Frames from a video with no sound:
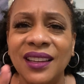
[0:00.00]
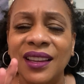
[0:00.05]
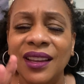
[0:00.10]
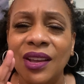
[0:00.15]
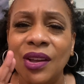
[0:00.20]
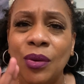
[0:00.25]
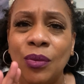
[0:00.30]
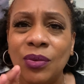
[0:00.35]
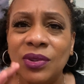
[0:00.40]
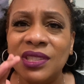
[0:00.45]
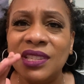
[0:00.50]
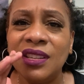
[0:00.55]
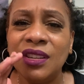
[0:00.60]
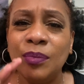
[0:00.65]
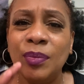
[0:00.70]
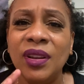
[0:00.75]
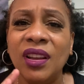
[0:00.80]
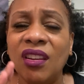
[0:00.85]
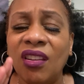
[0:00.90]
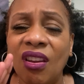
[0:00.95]
was a little bit
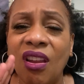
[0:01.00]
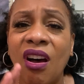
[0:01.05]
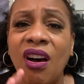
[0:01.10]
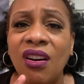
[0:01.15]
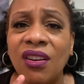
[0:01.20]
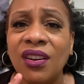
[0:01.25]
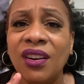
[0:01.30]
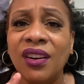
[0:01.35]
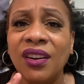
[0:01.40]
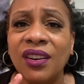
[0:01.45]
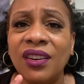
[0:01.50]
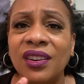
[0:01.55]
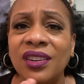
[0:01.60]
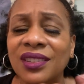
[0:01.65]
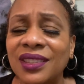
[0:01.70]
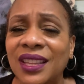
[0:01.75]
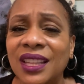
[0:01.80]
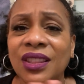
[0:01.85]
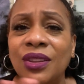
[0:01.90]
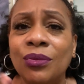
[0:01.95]
longer
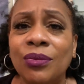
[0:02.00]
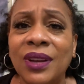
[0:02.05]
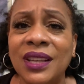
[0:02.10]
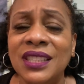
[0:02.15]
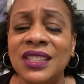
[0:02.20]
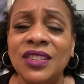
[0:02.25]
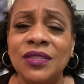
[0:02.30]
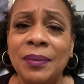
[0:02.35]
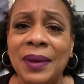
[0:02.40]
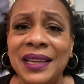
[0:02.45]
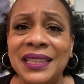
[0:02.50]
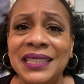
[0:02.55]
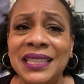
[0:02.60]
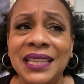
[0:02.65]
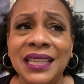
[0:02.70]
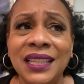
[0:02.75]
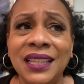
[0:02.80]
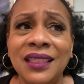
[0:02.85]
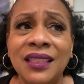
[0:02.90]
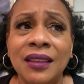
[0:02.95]
than the rest of my
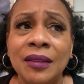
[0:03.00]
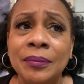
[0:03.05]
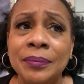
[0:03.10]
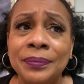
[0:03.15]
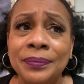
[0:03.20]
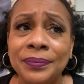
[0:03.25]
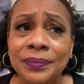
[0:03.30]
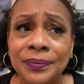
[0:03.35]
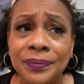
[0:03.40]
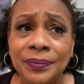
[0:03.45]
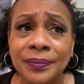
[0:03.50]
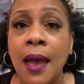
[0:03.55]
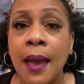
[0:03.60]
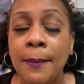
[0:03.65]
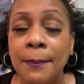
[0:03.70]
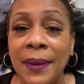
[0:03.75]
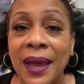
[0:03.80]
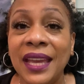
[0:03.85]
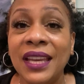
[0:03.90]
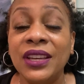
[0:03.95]
teeth.
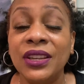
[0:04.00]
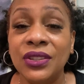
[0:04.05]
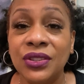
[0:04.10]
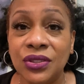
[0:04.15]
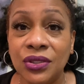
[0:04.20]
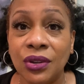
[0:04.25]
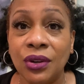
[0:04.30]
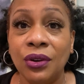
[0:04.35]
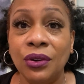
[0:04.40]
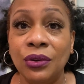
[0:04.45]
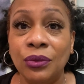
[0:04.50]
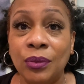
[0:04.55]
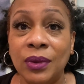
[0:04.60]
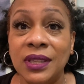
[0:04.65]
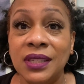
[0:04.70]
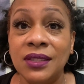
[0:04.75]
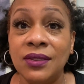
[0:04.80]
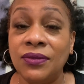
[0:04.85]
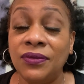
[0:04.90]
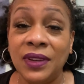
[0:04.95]
My concern was
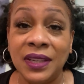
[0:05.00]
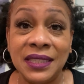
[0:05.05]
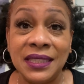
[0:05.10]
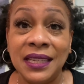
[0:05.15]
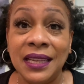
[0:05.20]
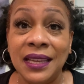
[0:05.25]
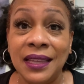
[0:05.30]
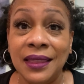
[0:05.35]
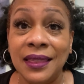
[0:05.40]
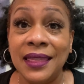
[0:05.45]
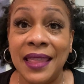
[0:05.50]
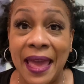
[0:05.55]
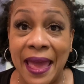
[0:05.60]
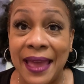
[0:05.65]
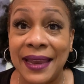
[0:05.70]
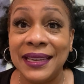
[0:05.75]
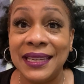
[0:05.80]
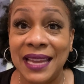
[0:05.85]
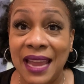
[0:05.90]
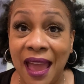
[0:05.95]
fixing that
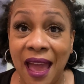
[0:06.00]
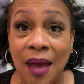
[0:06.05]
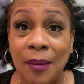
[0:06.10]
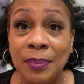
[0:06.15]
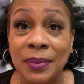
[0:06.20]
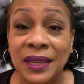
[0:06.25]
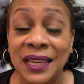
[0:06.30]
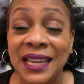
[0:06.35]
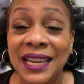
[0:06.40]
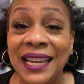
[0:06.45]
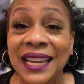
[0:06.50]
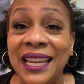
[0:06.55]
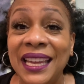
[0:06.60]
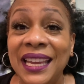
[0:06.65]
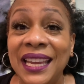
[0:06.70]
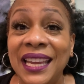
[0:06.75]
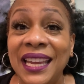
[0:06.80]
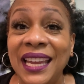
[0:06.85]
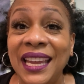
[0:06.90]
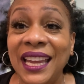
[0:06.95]
gap.
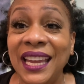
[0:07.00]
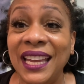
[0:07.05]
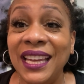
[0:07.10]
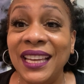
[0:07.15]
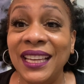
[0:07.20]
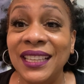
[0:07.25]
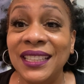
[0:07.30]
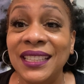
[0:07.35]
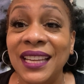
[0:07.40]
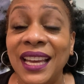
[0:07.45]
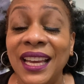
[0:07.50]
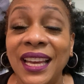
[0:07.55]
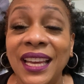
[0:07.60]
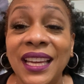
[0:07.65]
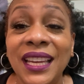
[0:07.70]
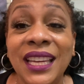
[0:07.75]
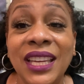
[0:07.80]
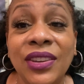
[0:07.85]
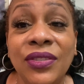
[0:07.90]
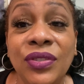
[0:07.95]
And
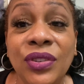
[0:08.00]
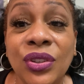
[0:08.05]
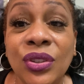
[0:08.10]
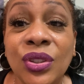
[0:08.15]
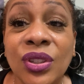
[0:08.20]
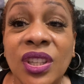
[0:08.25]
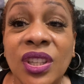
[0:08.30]
if you look